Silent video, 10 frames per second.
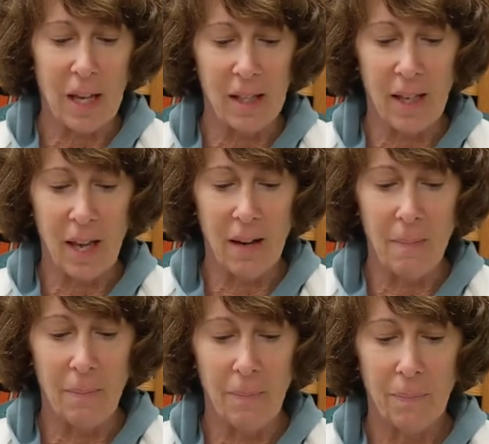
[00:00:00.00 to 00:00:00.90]
I say.
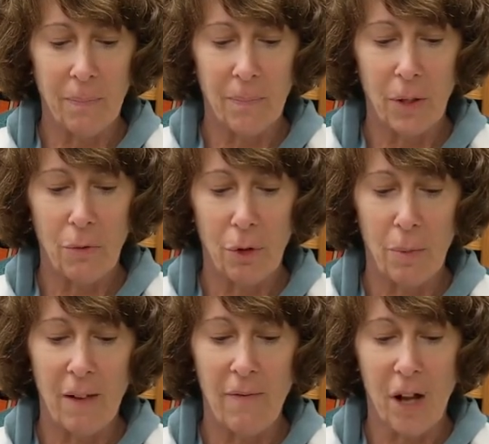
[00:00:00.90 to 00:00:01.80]

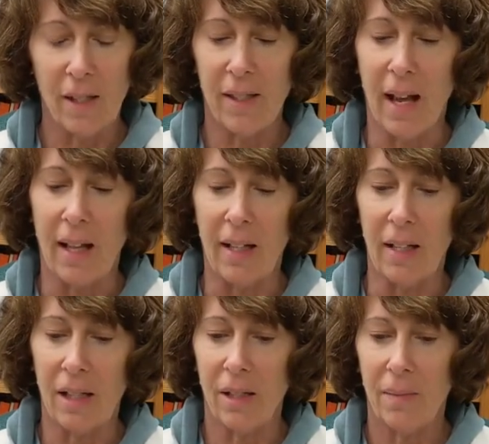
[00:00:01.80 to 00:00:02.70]
Ruby falls
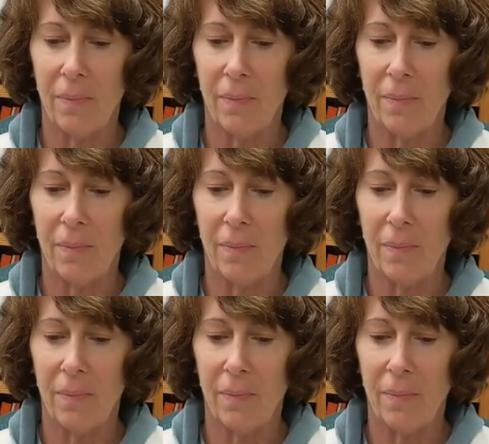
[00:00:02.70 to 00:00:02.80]
silent.